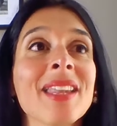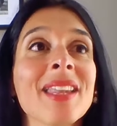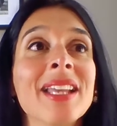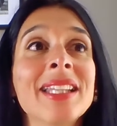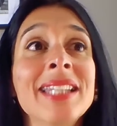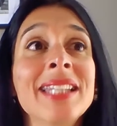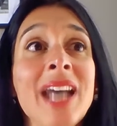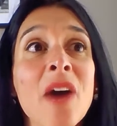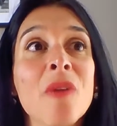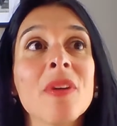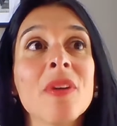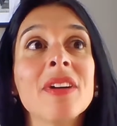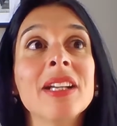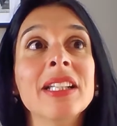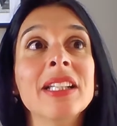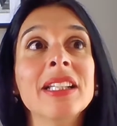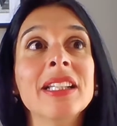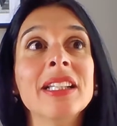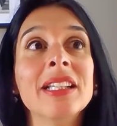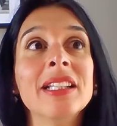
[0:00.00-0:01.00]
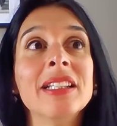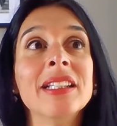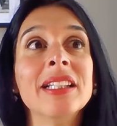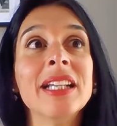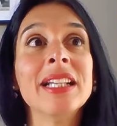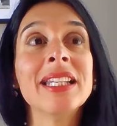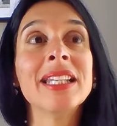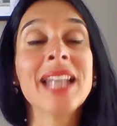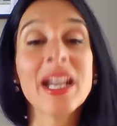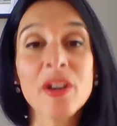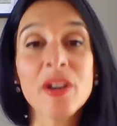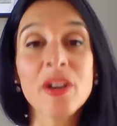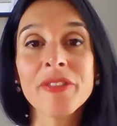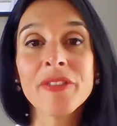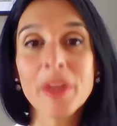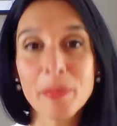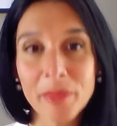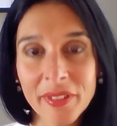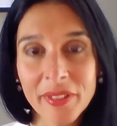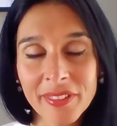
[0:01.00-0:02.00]
Now, lack of
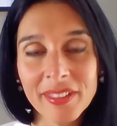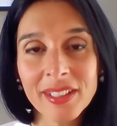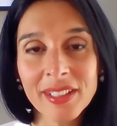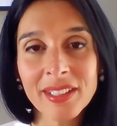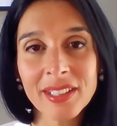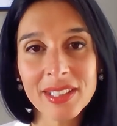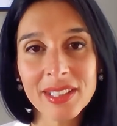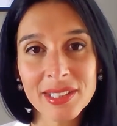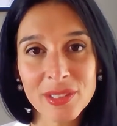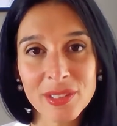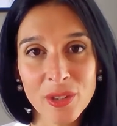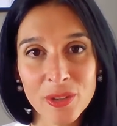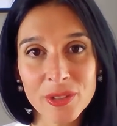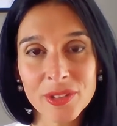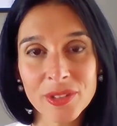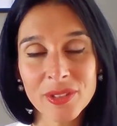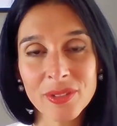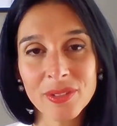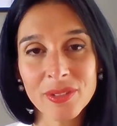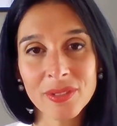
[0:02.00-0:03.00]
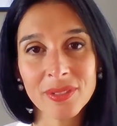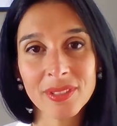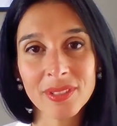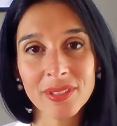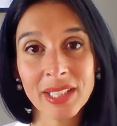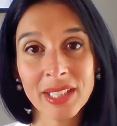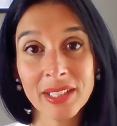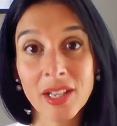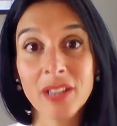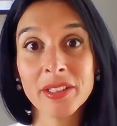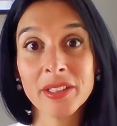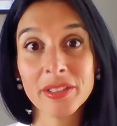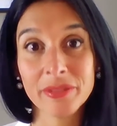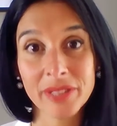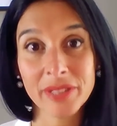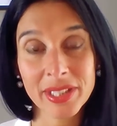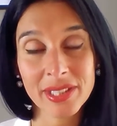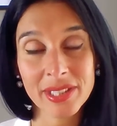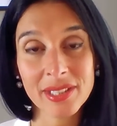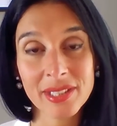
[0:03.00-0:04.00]
empathy is also
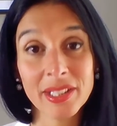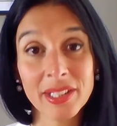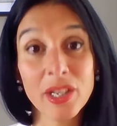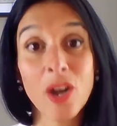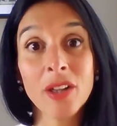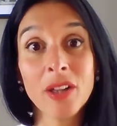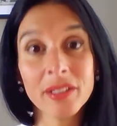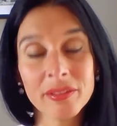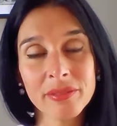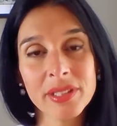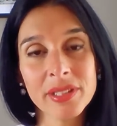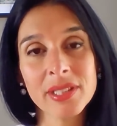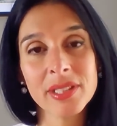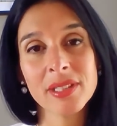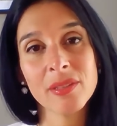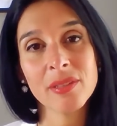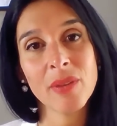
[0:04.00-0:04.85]
the other reason